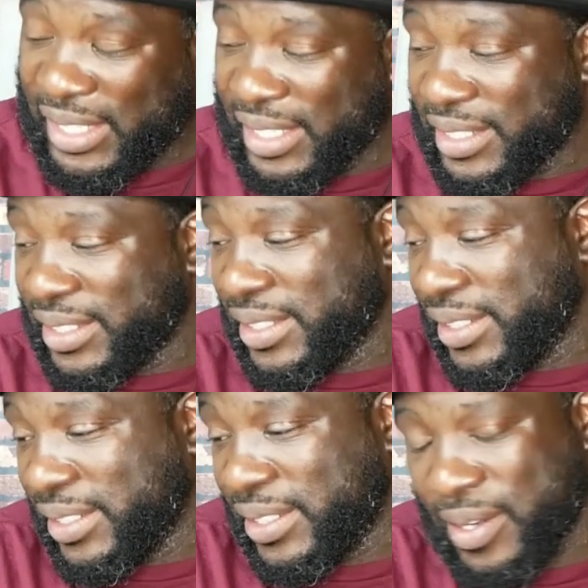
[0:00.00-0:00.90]
what do I need
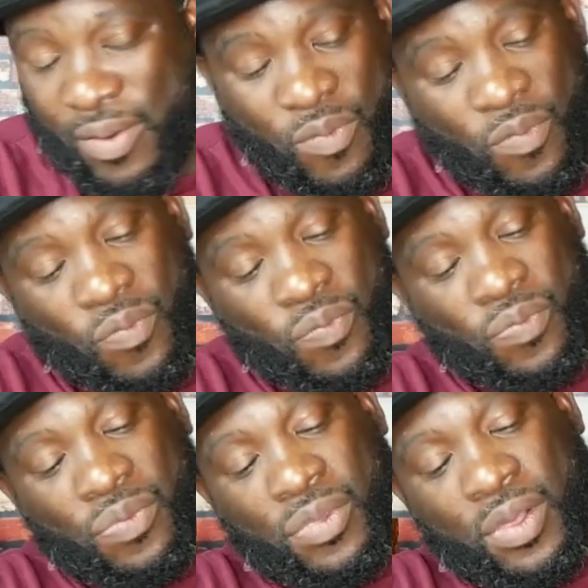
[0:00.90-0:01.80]
to do
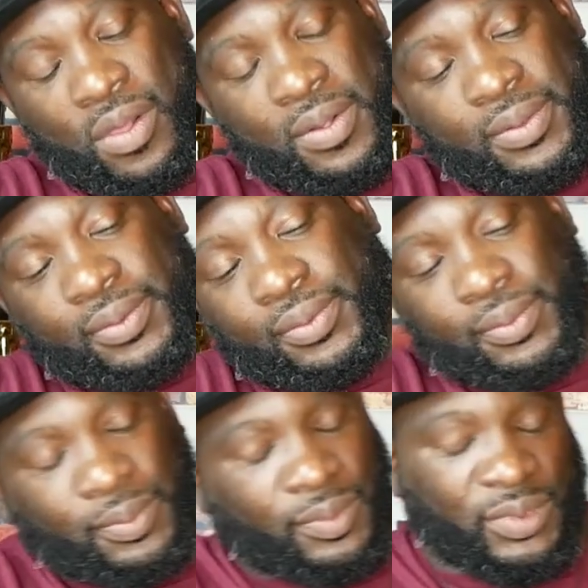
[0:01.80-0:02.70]
specifically to get rid of
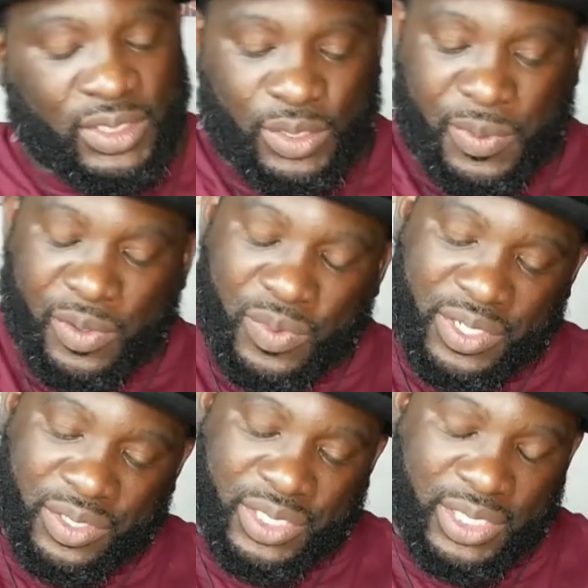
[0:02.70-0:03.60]
it? Spirit,
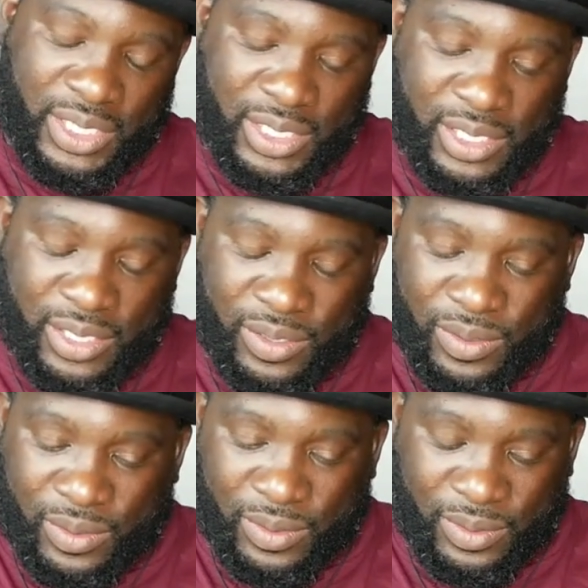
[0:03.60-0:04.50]
what does she need to do?
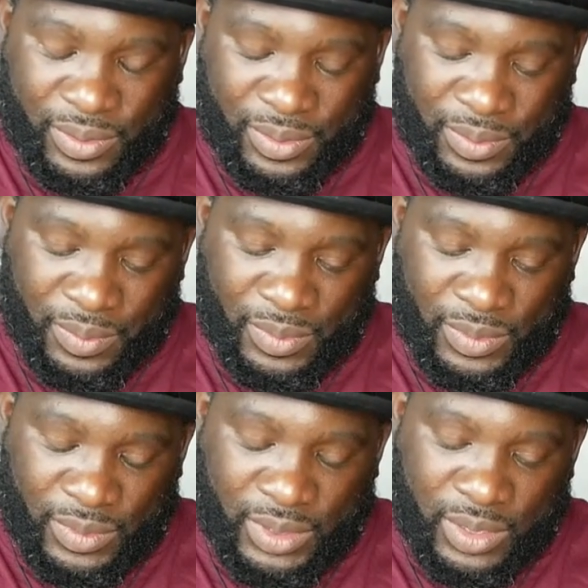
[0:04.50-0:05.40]
Cut off that
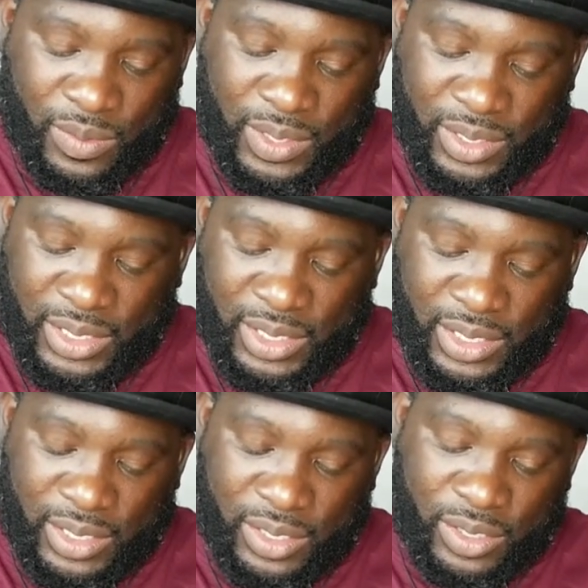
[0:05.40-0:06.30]
path. What does she
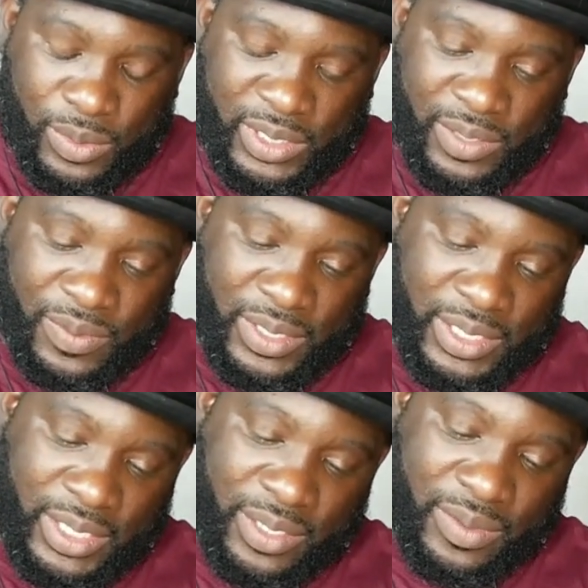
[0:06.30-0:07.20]
need to do specifically
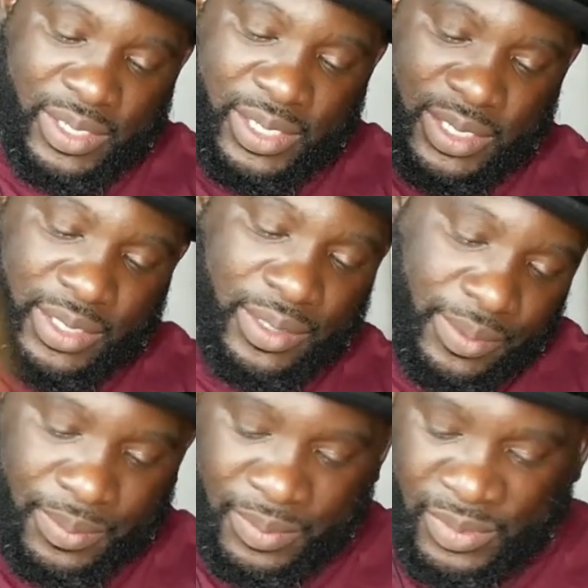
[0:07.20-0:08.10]
to get rid of this?
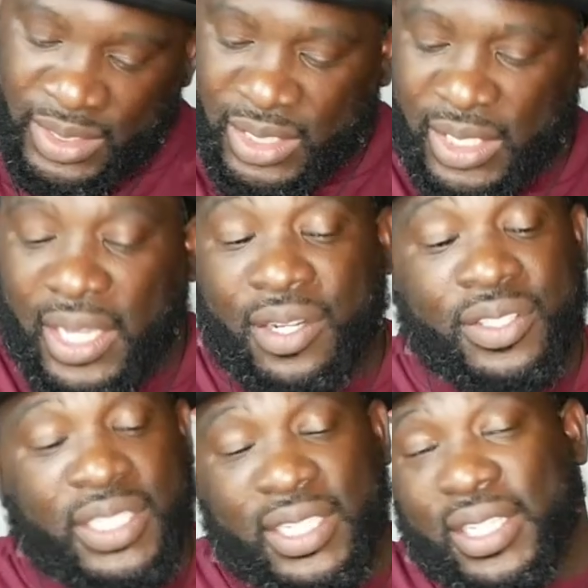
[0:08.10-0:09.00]

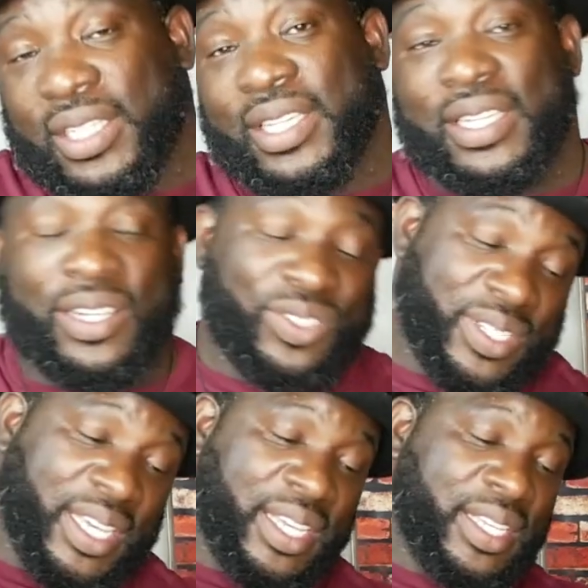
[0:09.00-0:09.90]
Energy healing.
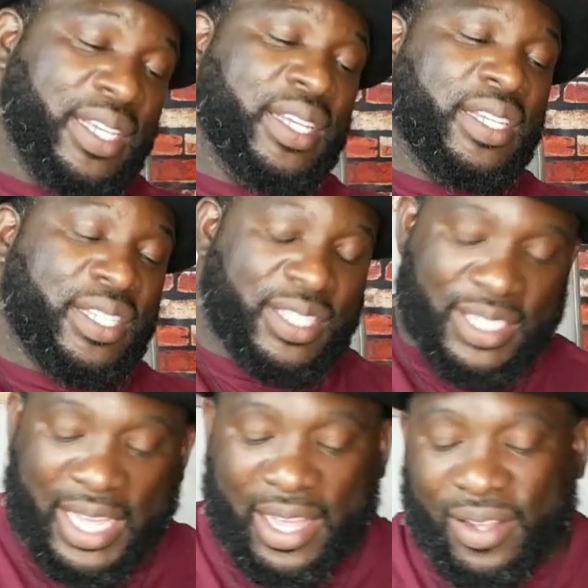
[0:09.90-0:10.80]
Okay.
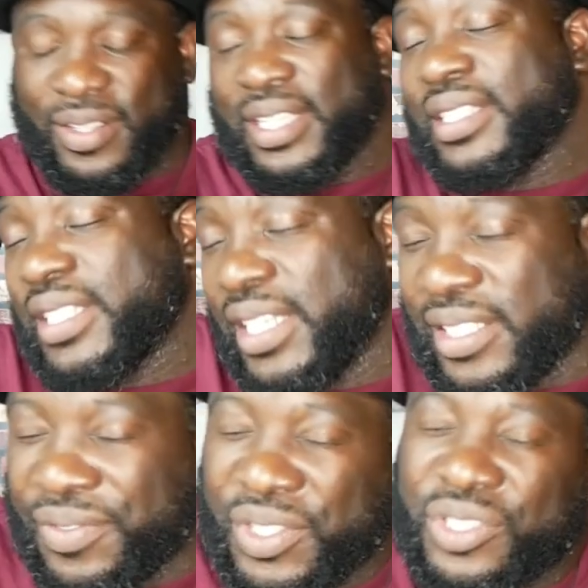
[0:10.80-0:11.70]
Now he says
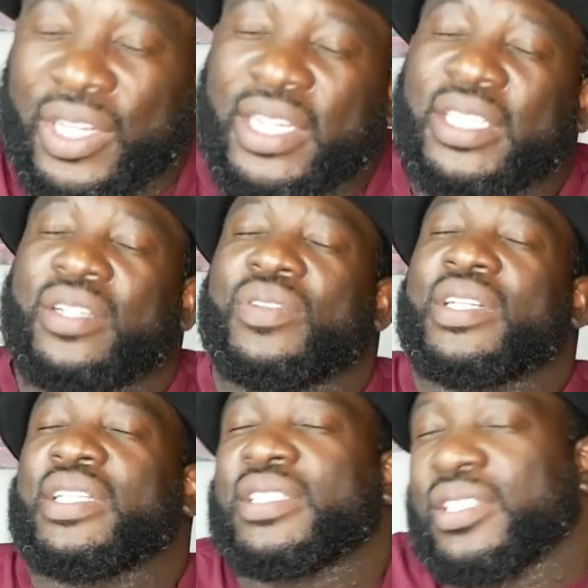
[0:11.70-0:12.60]
if you're trying to get rid
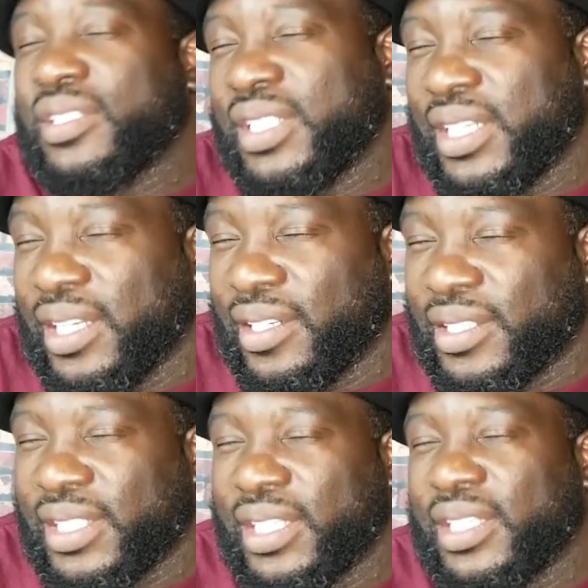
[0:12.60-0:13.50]
of this and you need
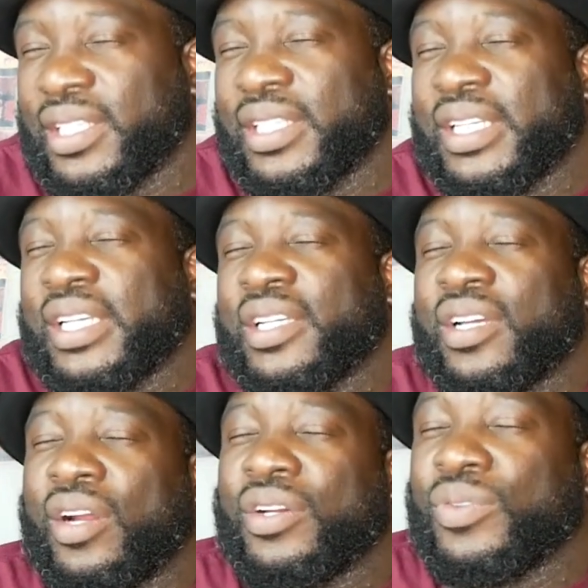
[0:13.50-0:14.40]
energy healing,
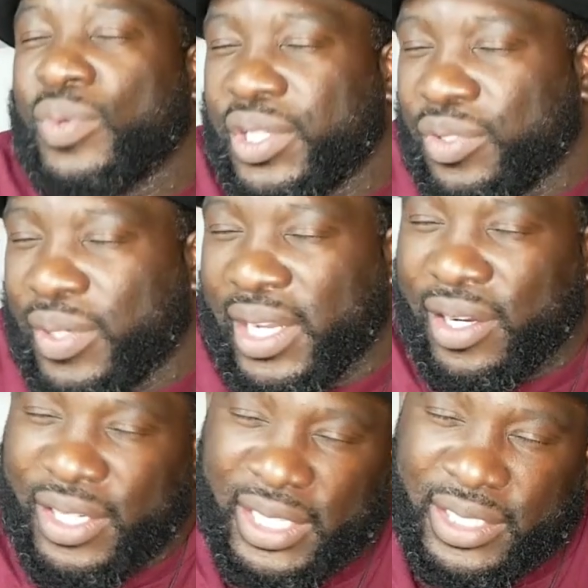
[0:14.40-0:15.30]
where you
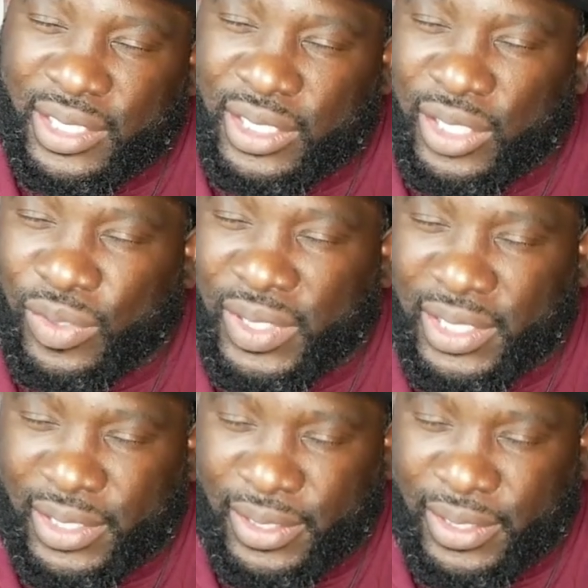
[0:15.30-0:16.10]
at? Or is it snowing?